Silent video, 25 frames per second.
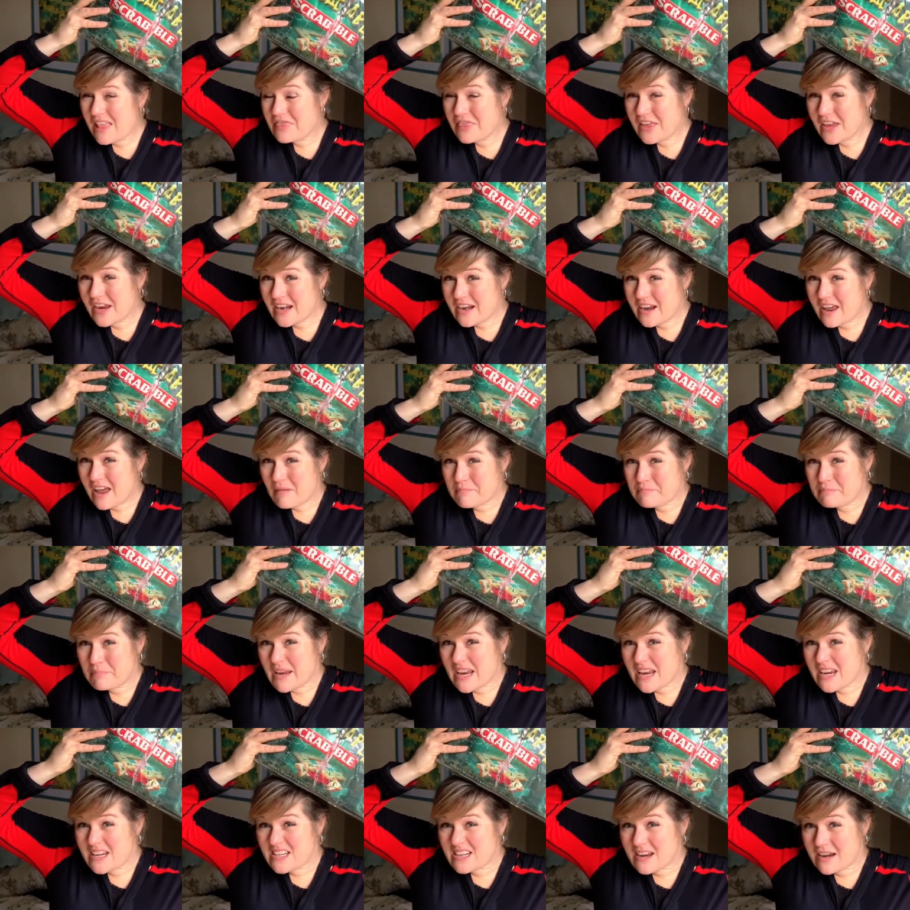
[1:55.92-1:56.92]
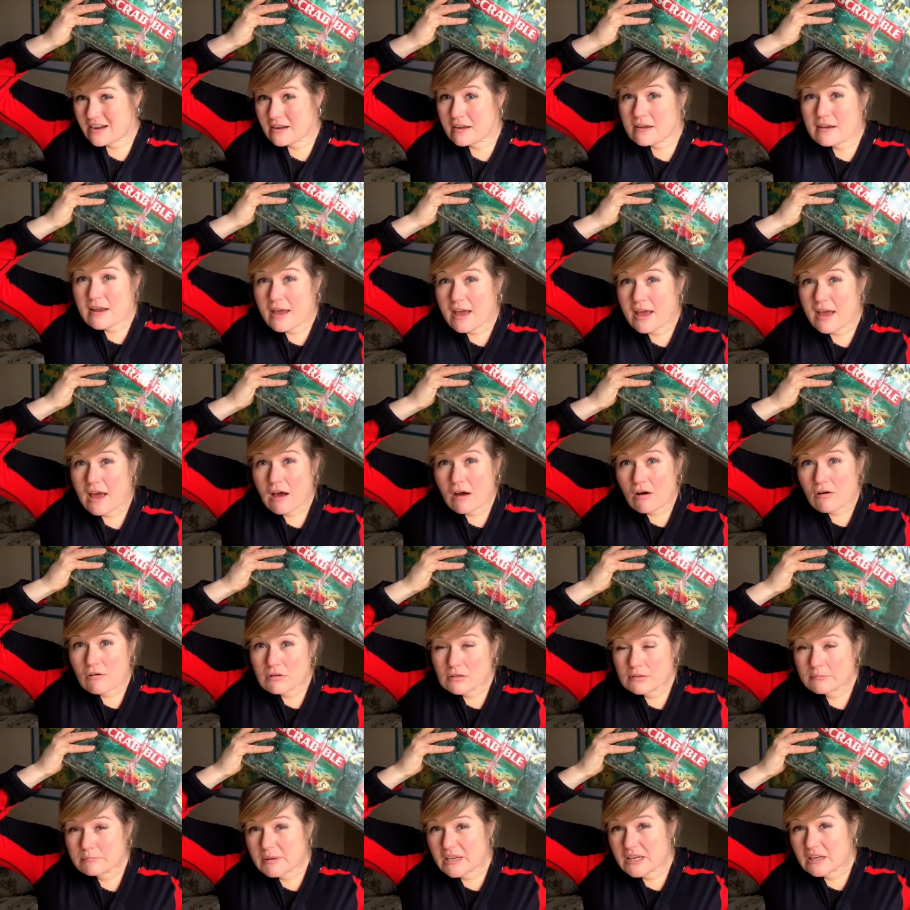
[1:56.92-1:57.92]
then bid
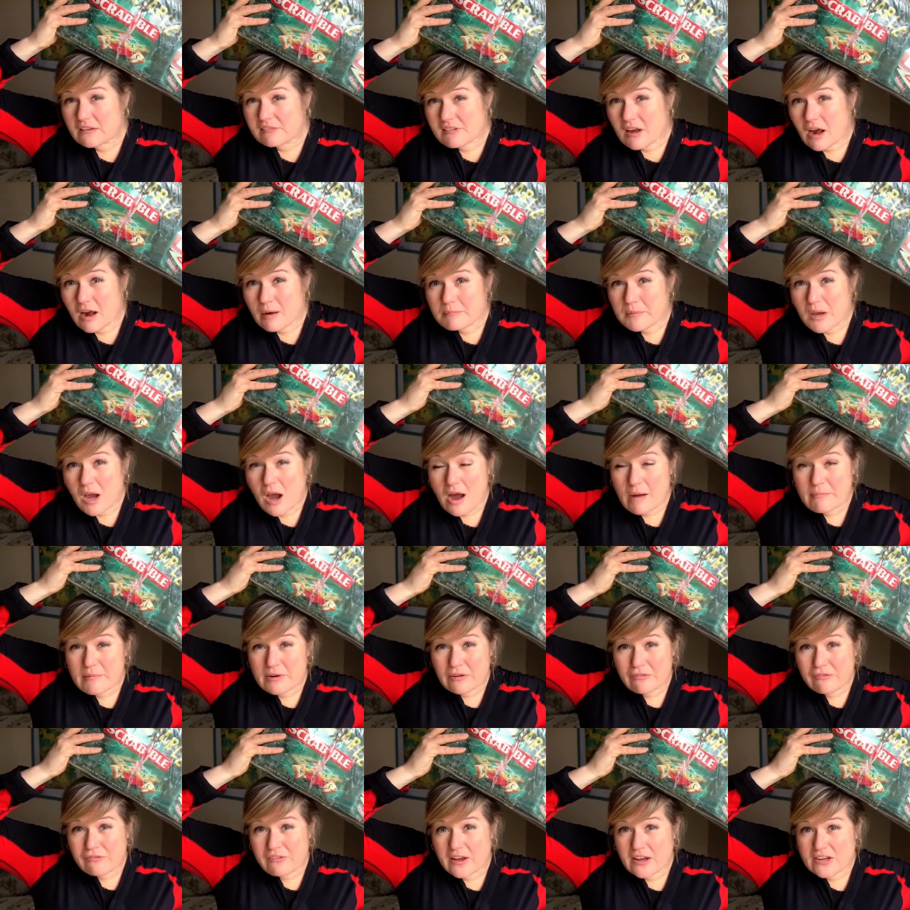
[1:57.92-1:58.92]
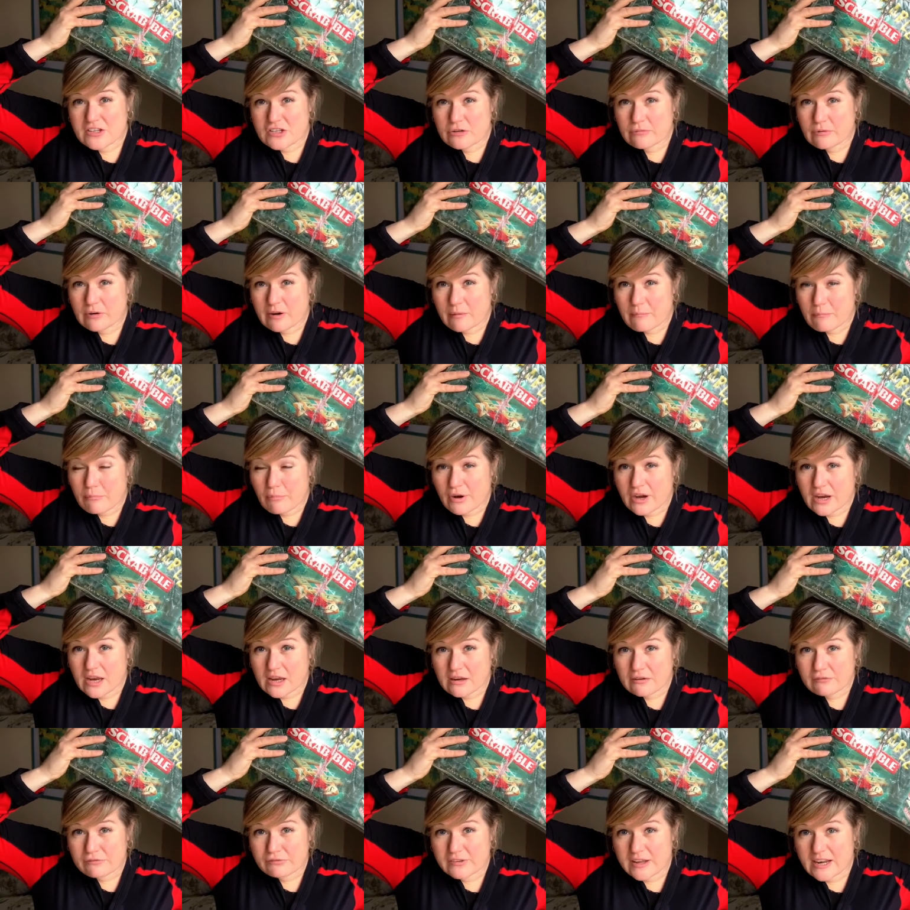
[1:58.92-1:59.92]
now, because I'm coming to find you and I'm
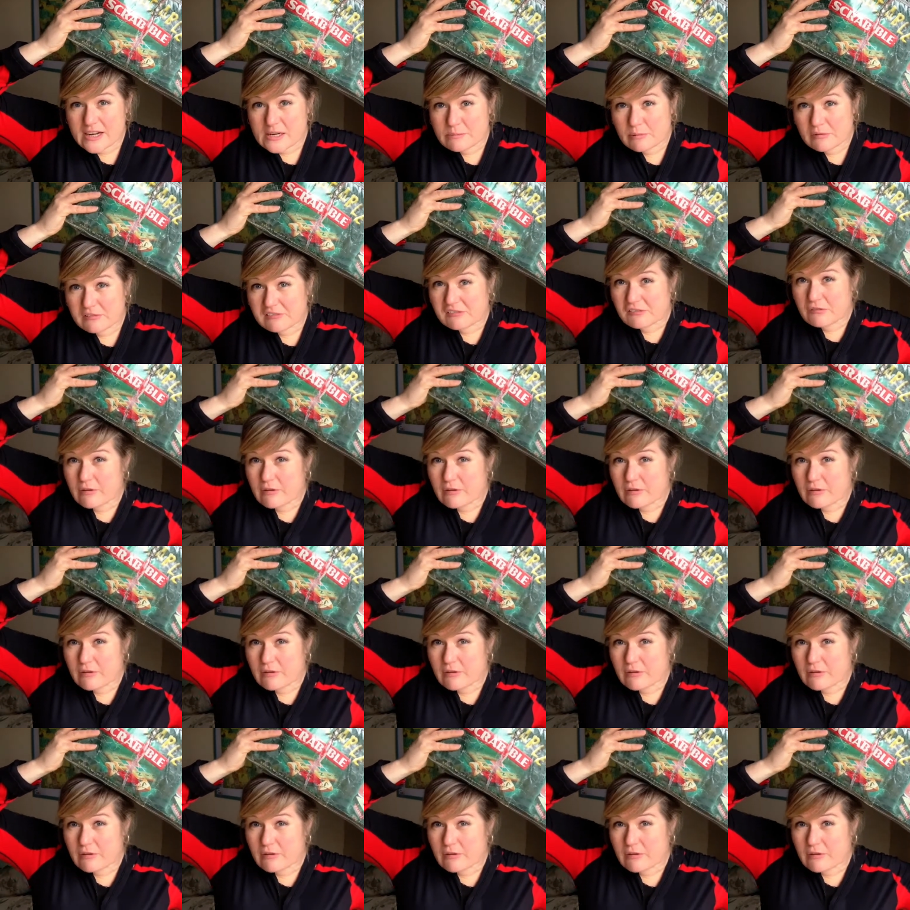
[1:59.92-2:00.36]
bringing inflatable